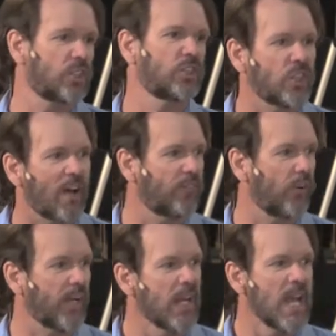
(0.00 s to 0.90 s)
to
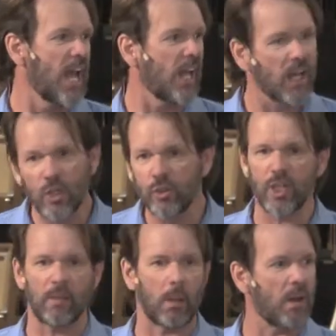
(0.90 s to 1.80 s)
suffering and
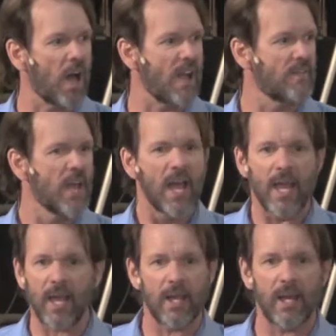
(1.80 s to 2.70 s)
losing the life
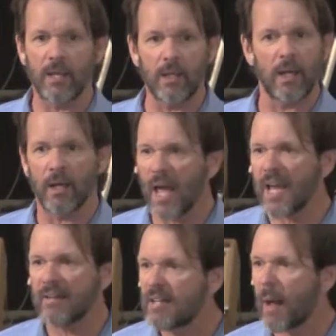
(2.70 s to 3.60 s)
and, and, and
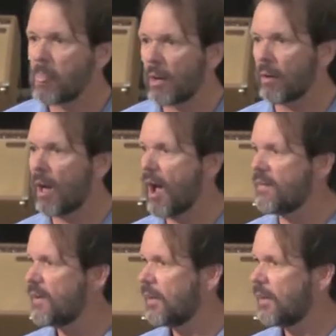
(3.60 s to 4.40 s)
laying down their life